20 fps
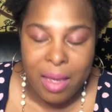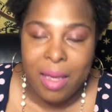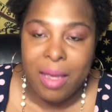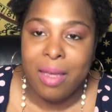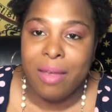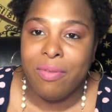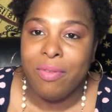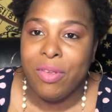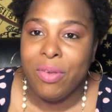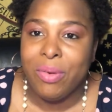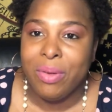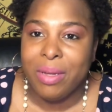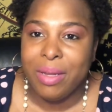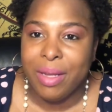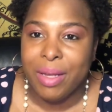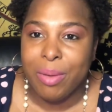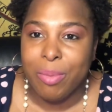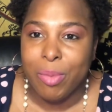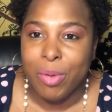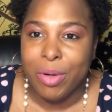If you would
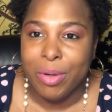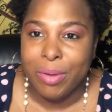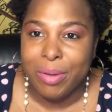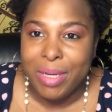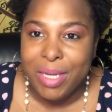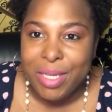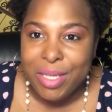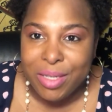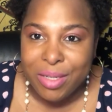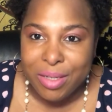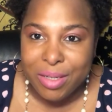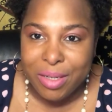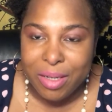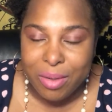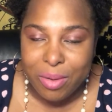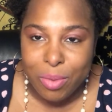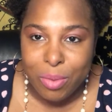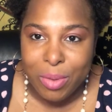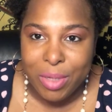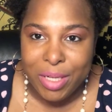like more
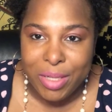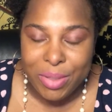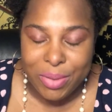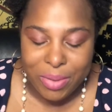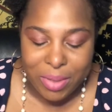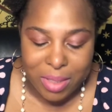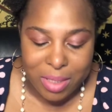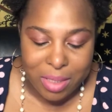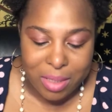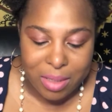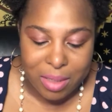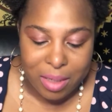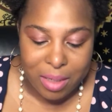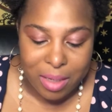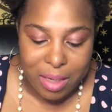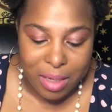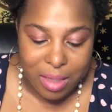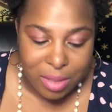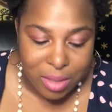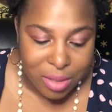resources on
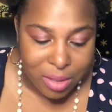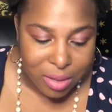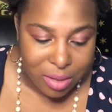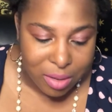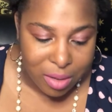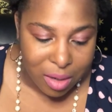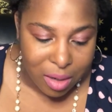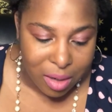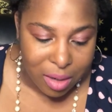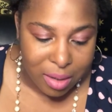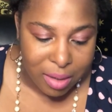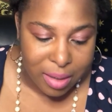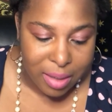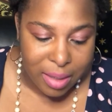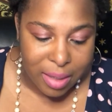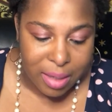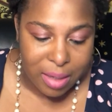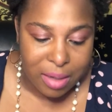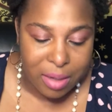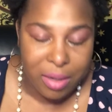elder law
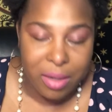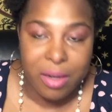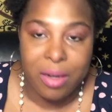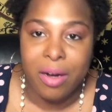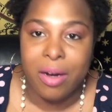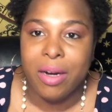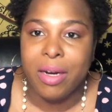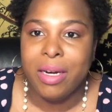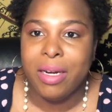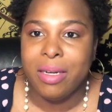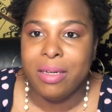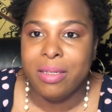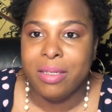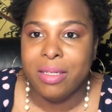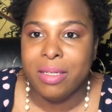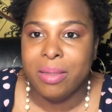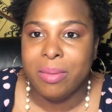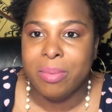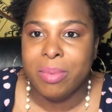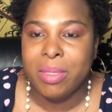and on
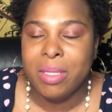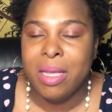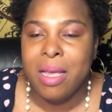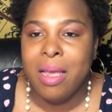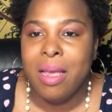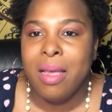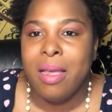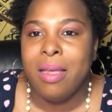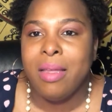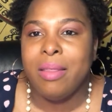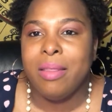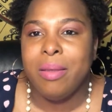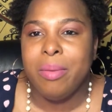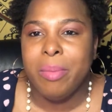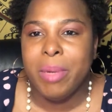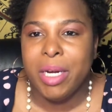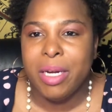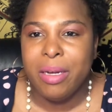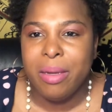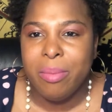guardianships, the
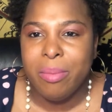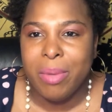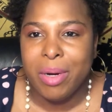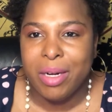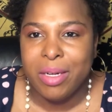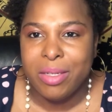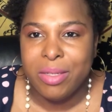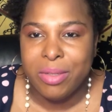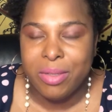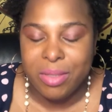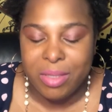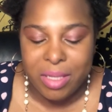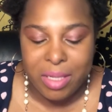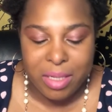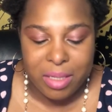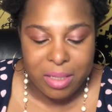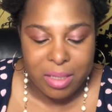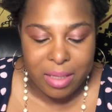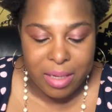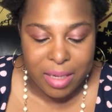American Bar
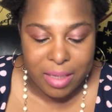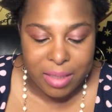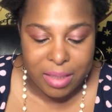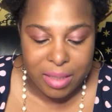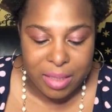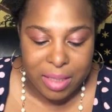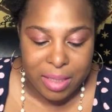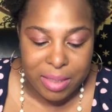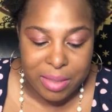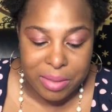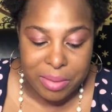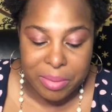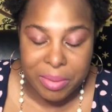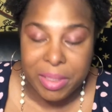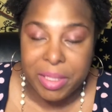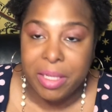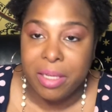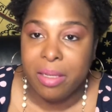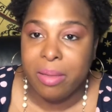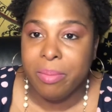Association actually has a
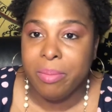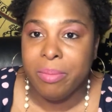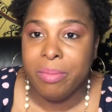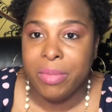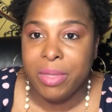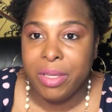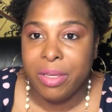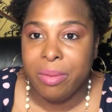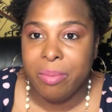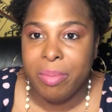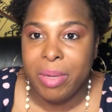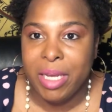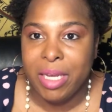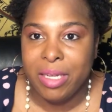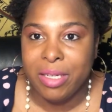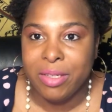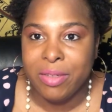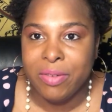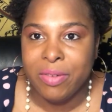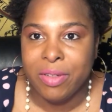really good
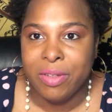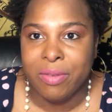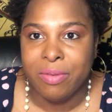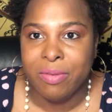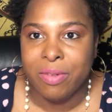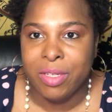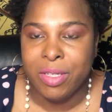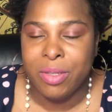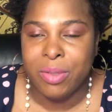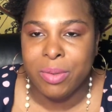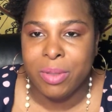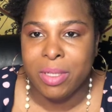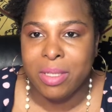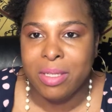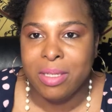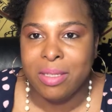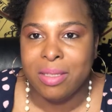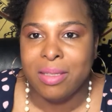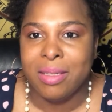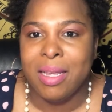page full of
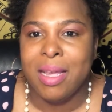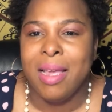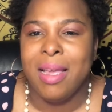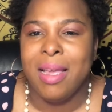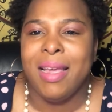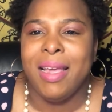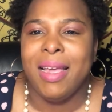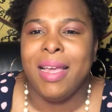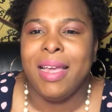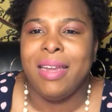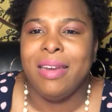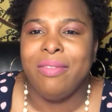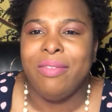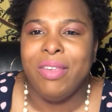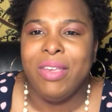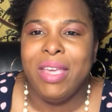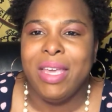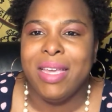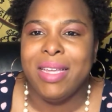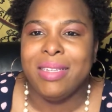resources. And if
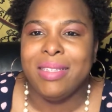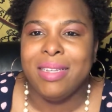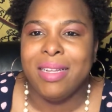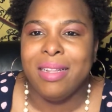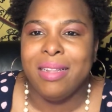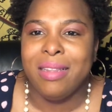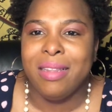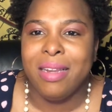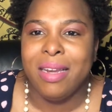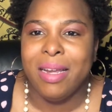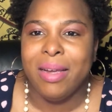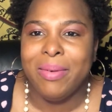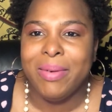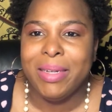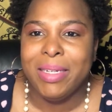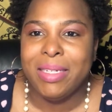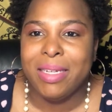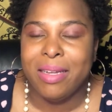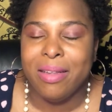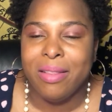you can't tell that I
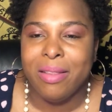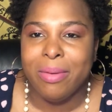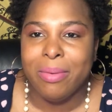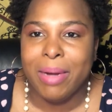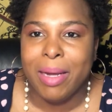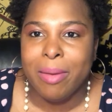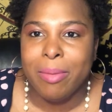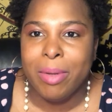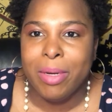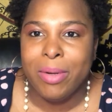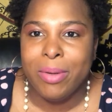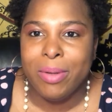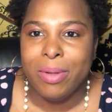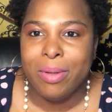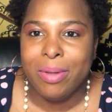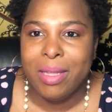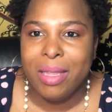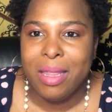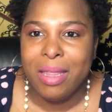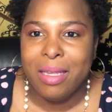went down the rabbit hole
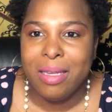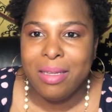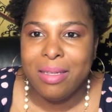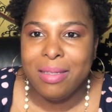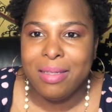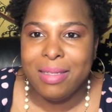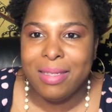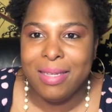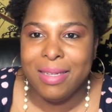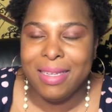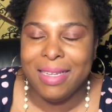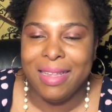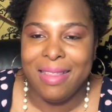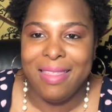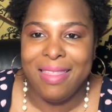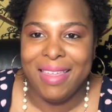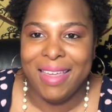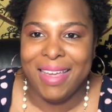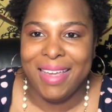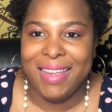with this,
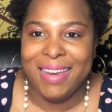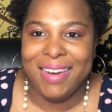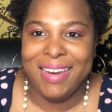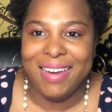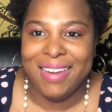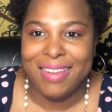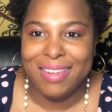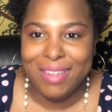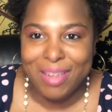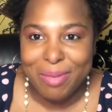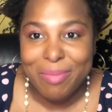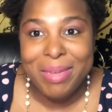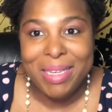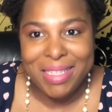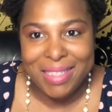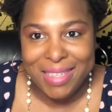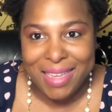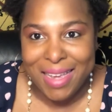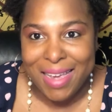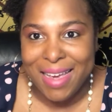then let me
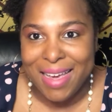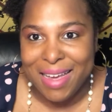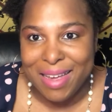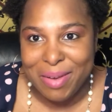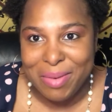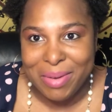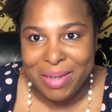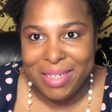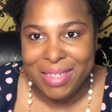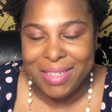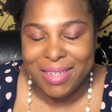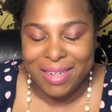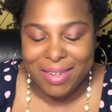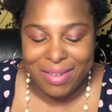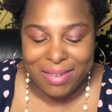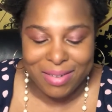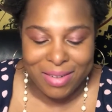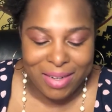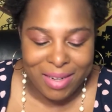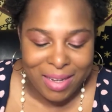say I went
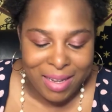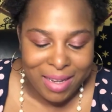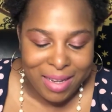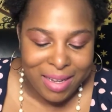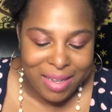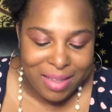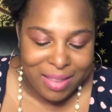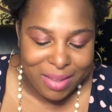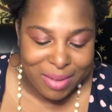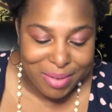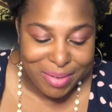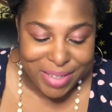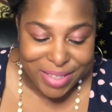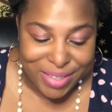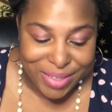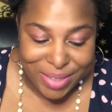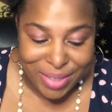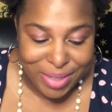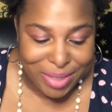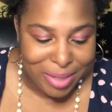down the
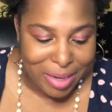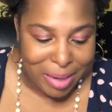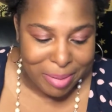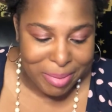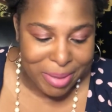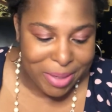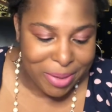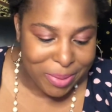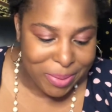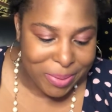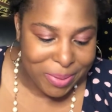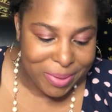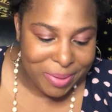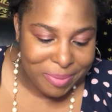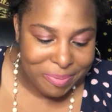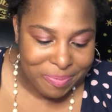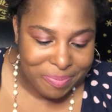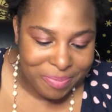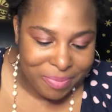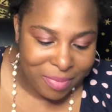research rabbit
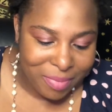hole.